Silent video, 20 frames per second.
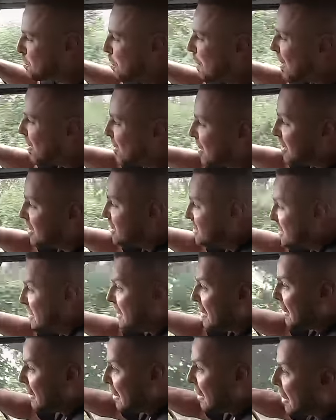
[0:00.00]
it was
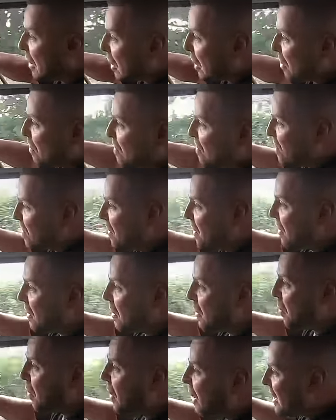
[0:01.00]
old, and it is definitely
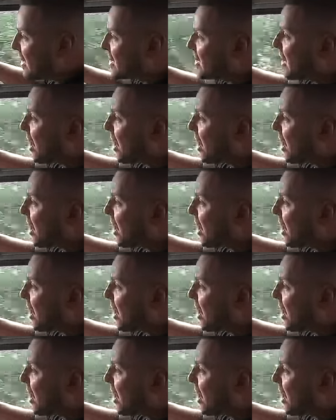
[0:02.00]
the worst